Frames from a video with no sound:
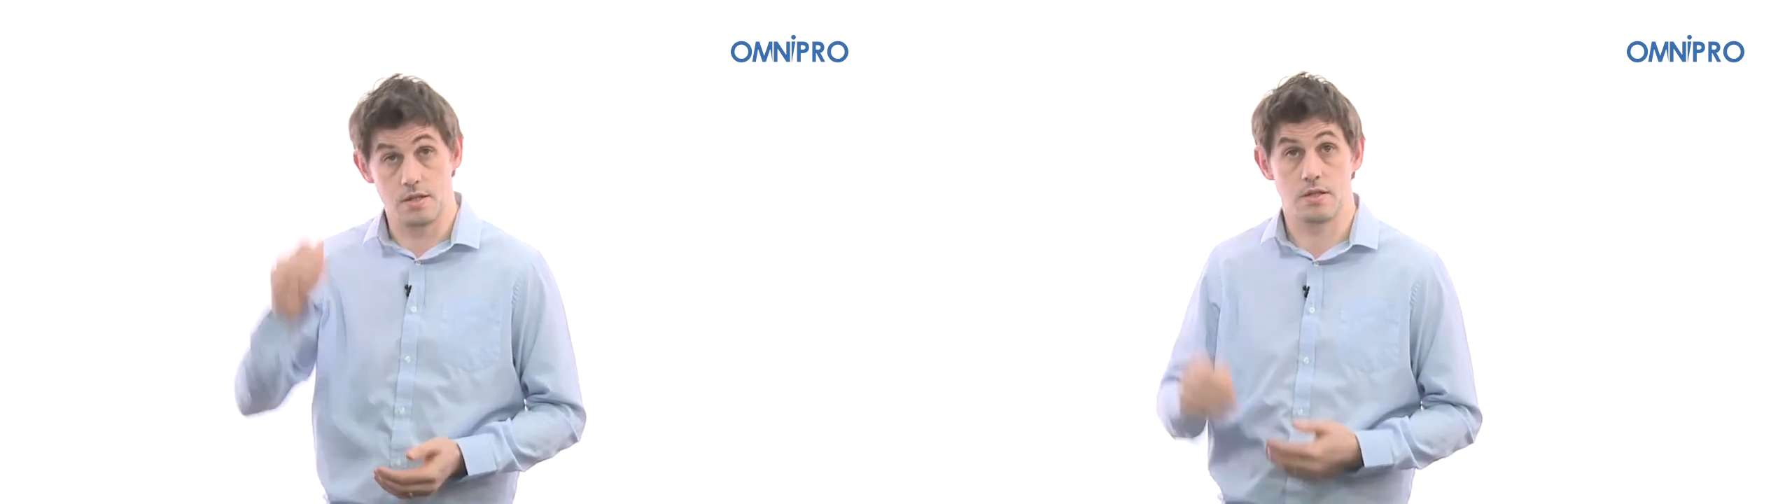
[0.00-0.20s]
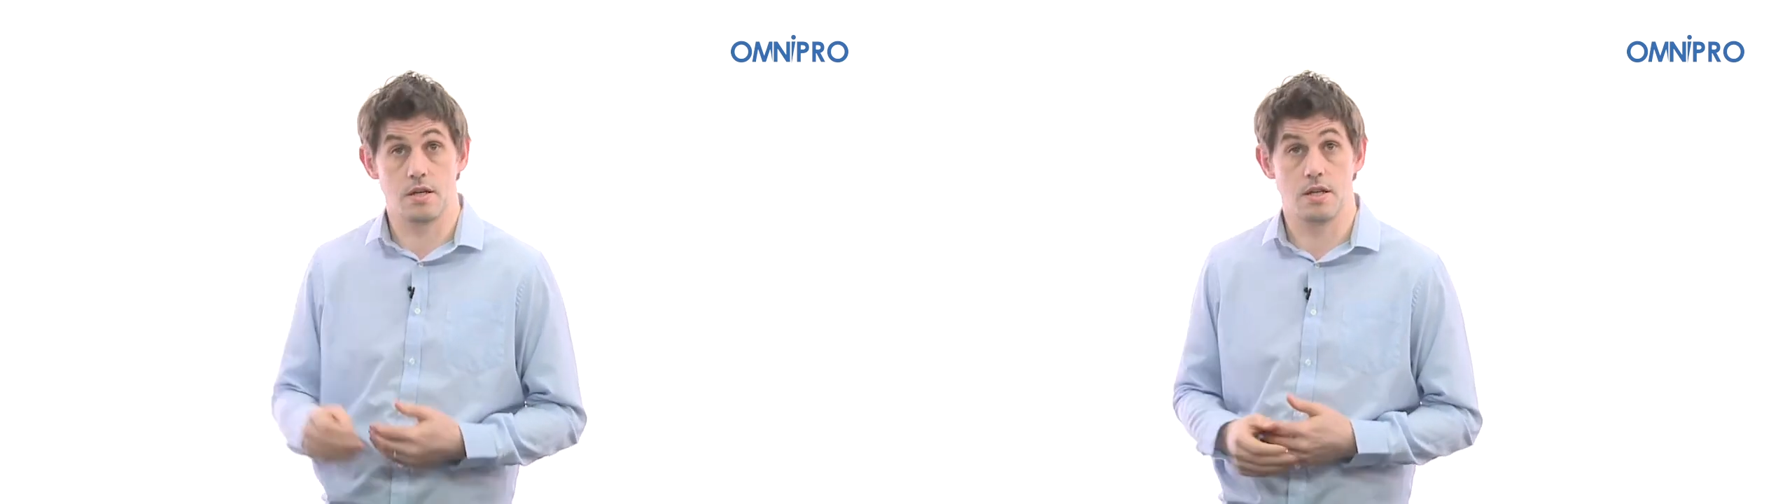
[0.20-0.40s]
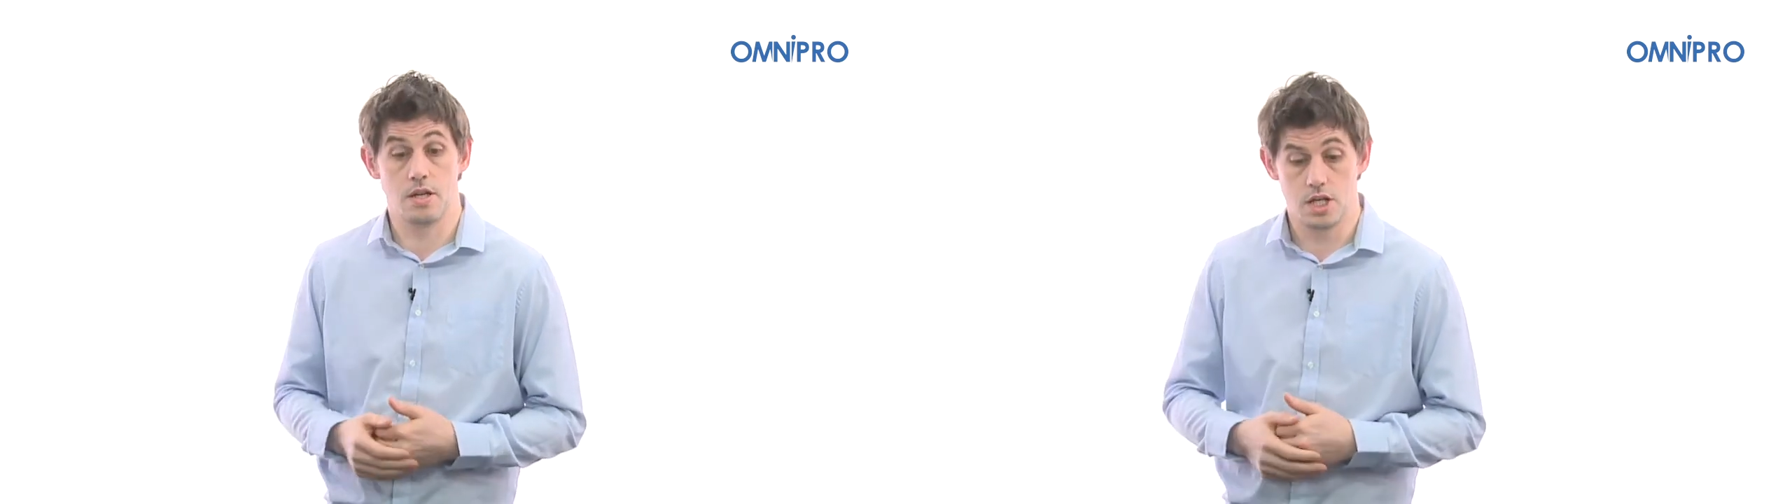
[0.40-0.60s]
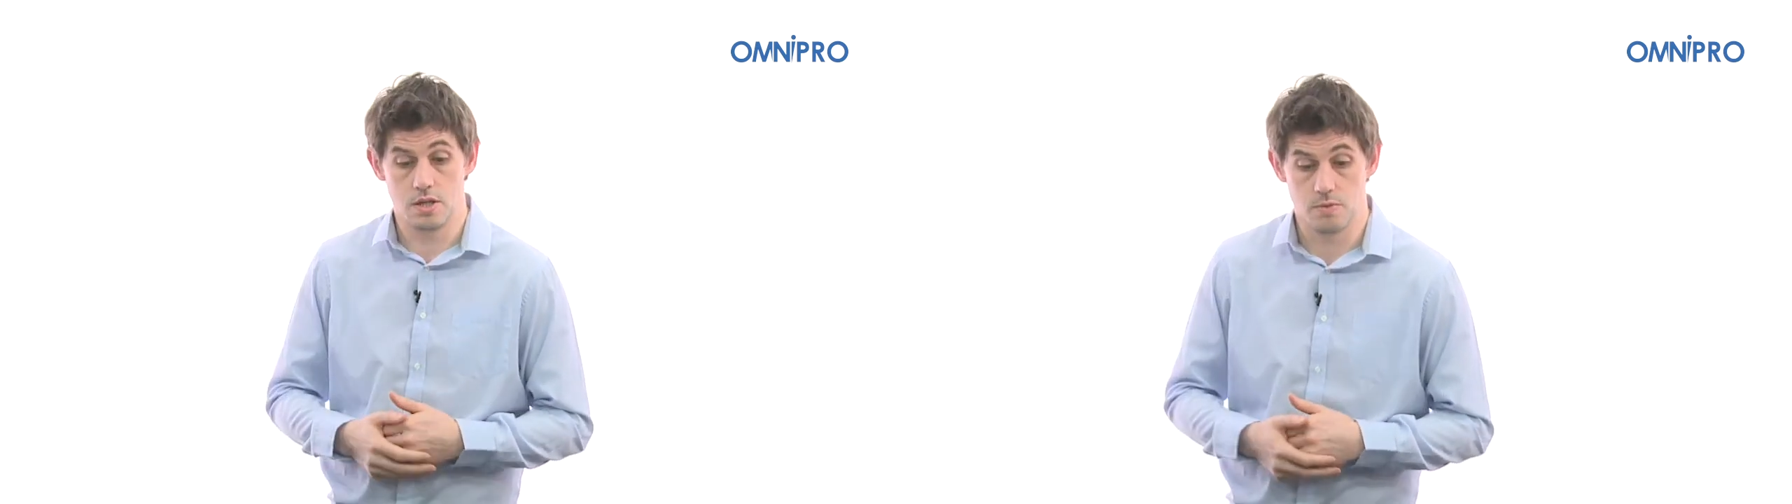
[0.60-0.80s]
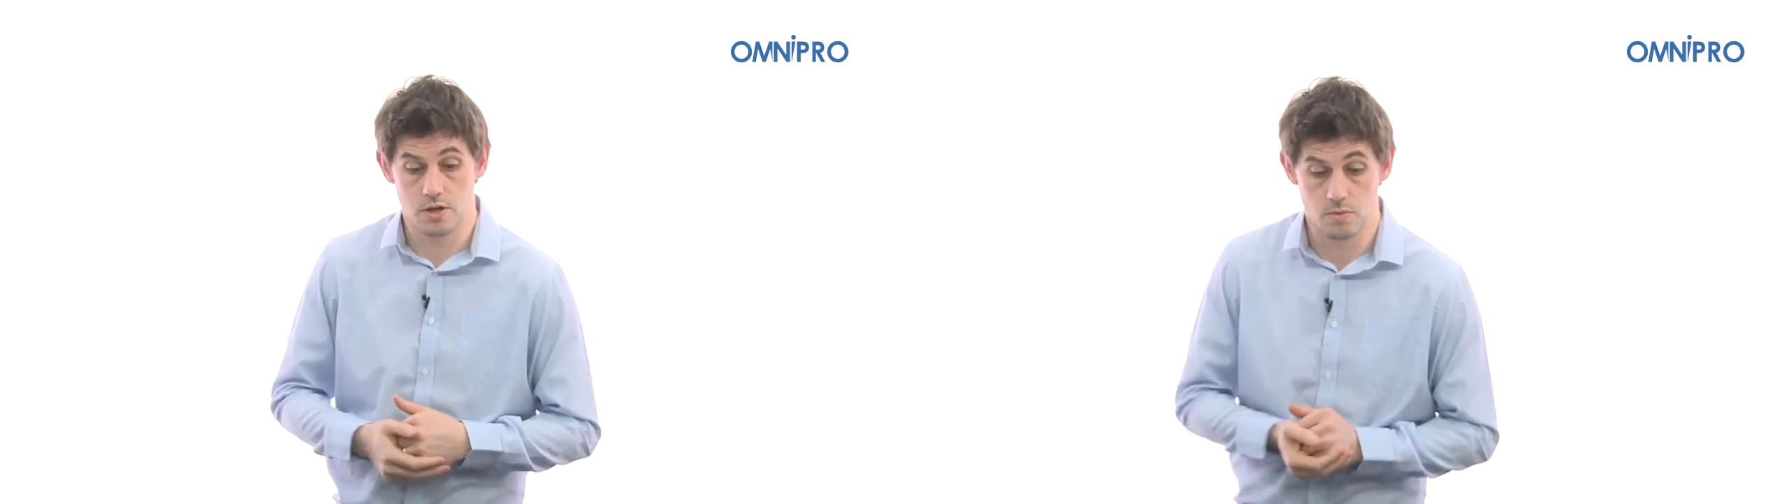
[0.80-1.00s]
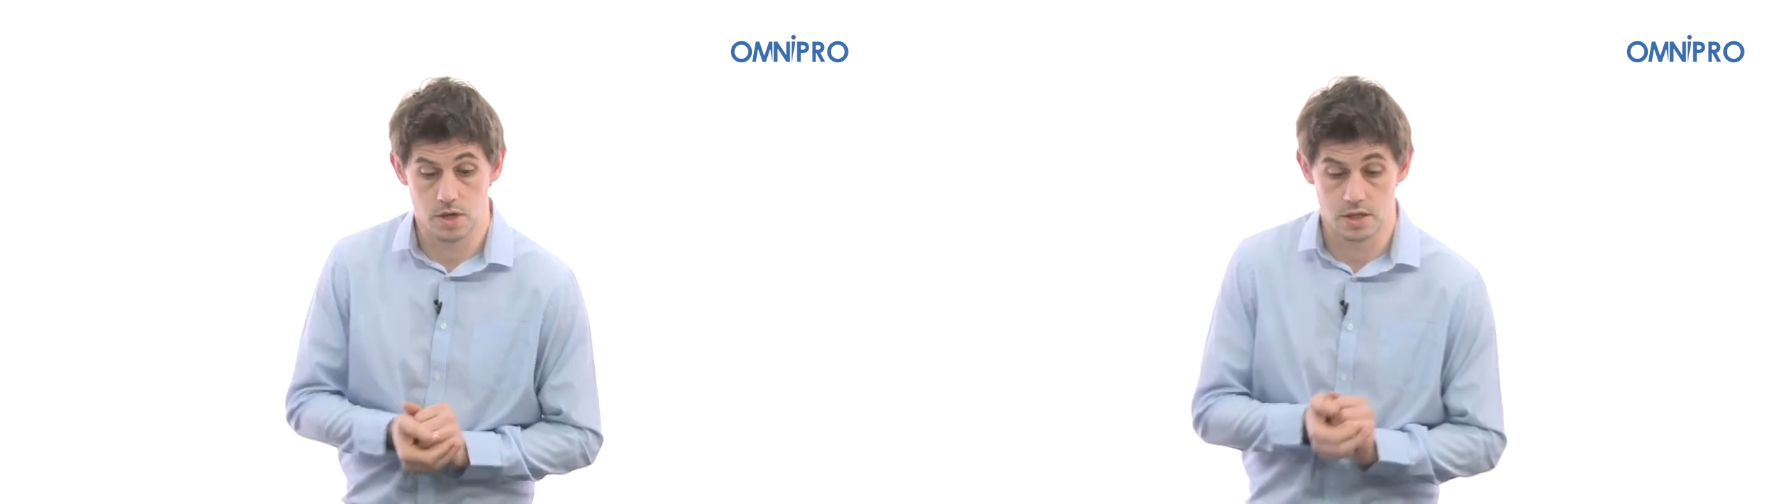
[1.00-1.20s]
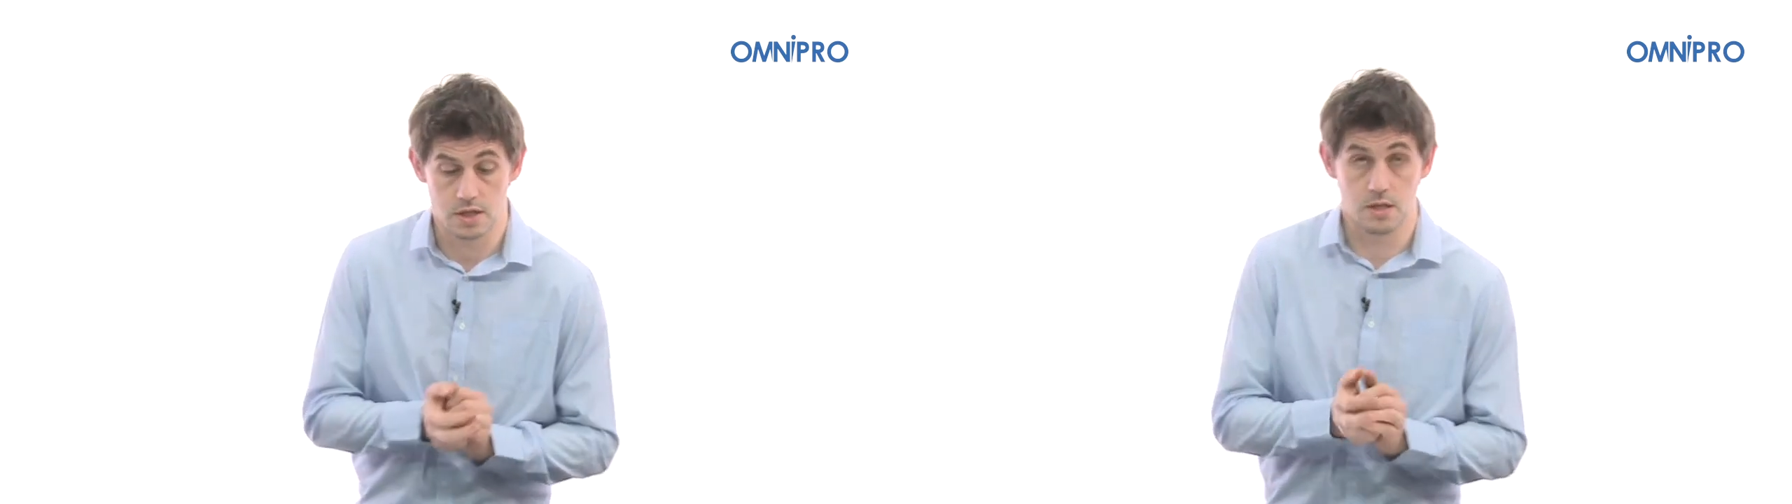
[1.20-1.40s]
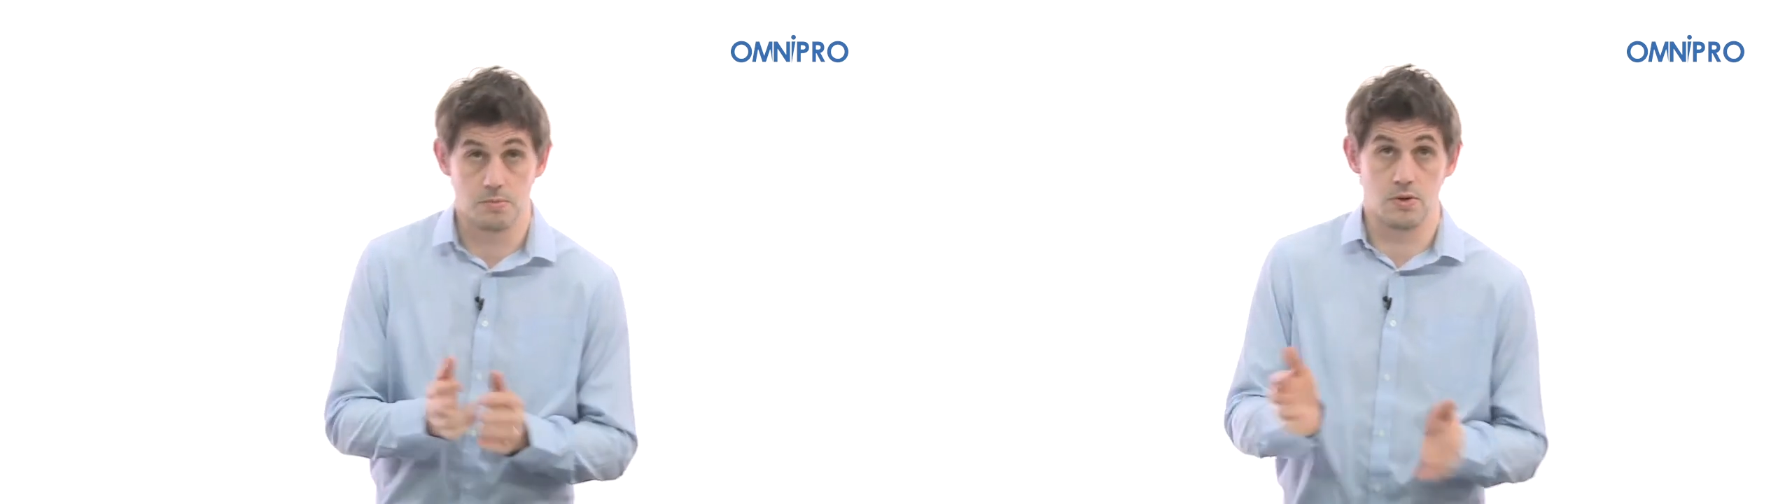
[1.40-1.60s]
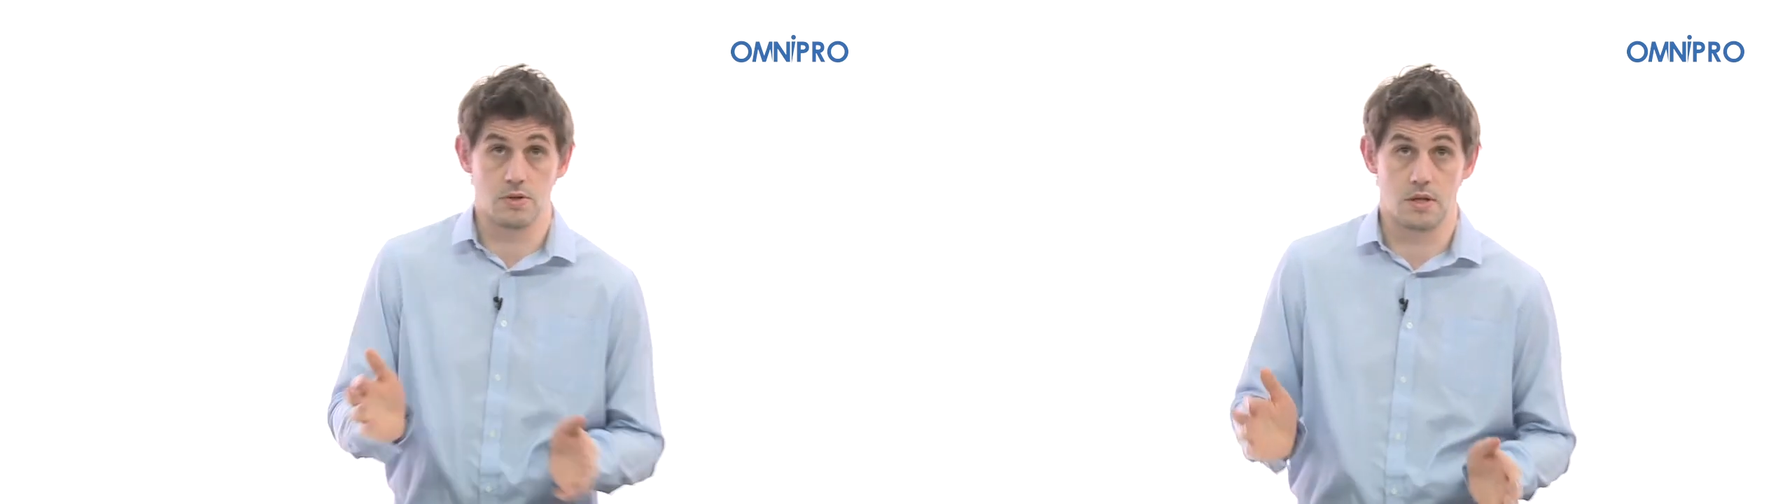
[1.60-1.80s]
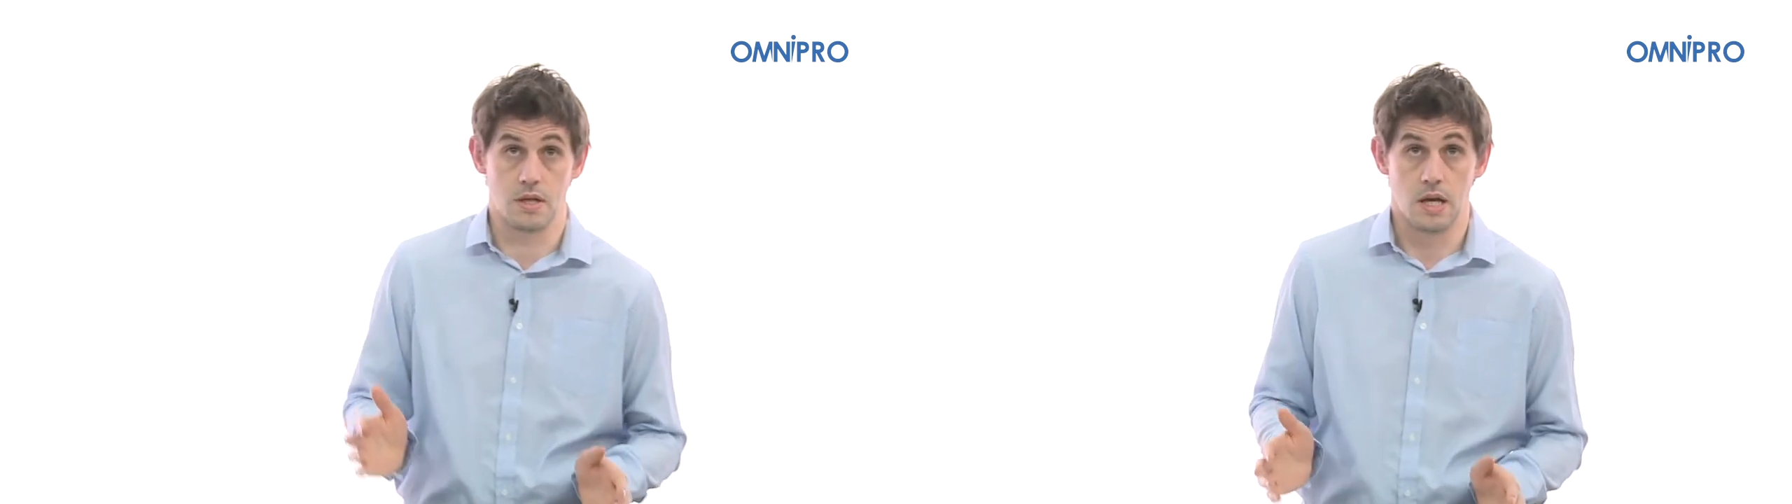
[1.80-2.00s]
consolidation where there was a
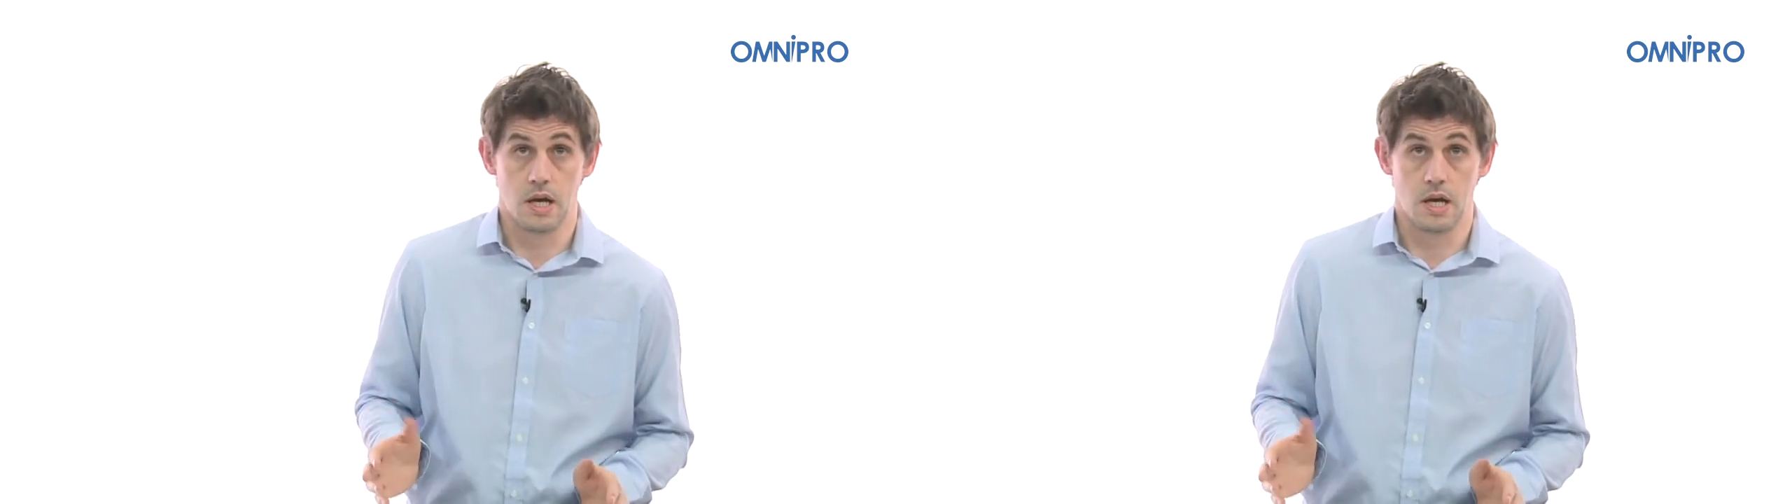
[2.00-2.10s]
disposal